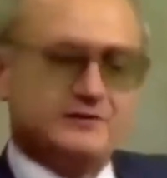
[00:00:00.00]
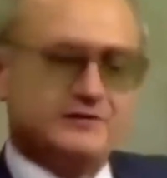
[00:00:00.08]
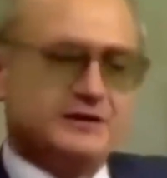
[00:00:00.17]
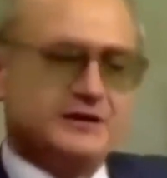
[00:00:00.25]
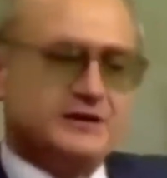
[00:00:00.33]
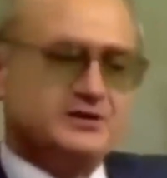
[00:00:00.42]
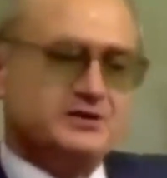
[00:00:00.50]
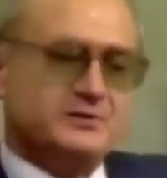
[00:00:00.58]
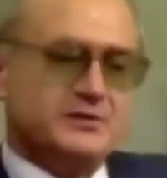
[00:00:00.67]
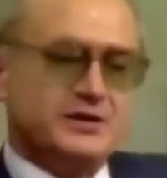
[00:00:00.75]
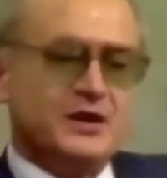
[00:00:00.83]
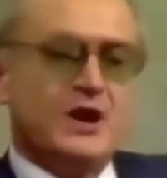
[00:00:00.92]
of the
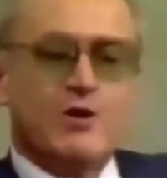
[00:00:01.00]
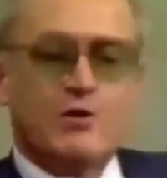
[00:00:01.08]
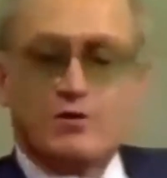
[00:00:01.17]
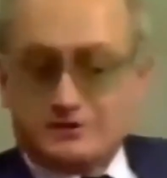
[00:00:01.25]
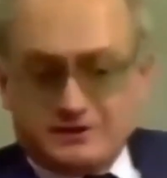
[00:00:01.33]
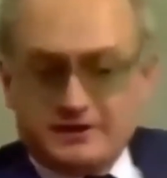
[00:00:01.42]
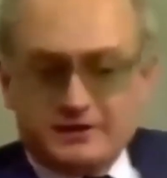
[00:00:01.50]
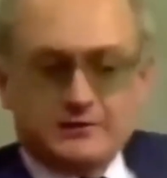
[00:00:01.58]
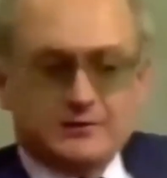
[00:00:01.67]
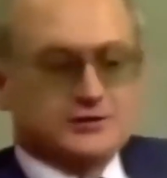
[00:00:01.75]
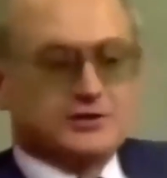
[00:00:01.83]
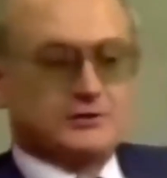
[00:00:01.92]
KGB, or
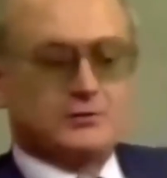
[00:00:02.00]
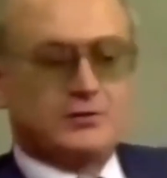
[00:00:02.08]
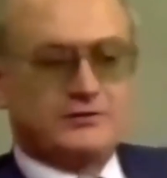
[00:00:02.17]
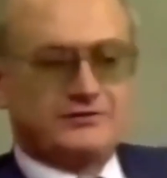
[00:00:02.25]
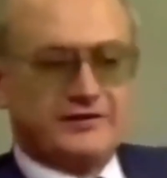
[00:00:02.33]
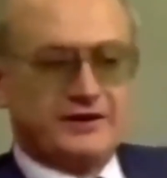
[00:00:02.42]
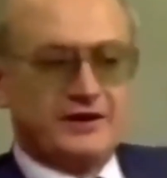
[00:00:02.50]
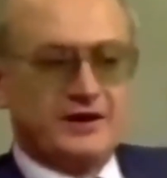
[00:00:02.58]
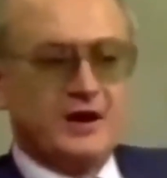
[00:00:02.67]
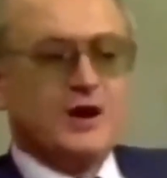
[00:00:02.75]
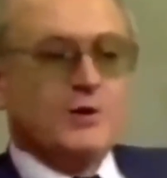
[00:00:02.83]
psychological warfare.